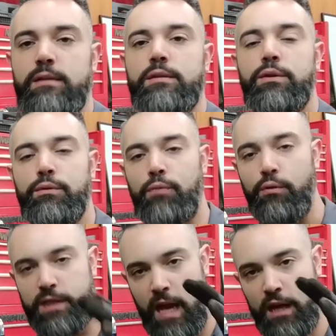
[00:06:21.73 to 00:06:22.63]
So the
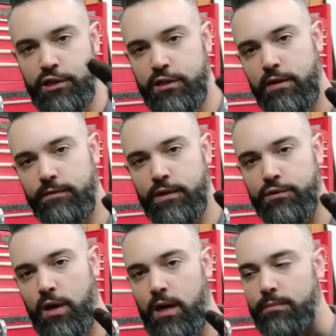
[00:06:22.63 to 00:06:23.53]
rotation of the
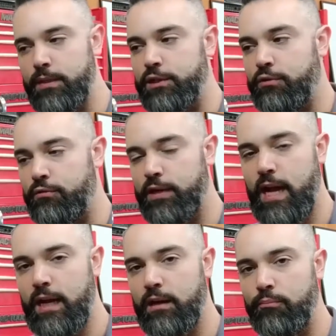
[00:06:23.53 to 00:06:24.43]
drum is
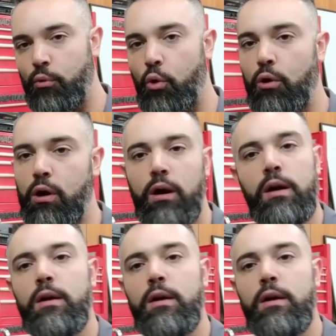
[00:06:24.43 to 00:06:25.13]
creating more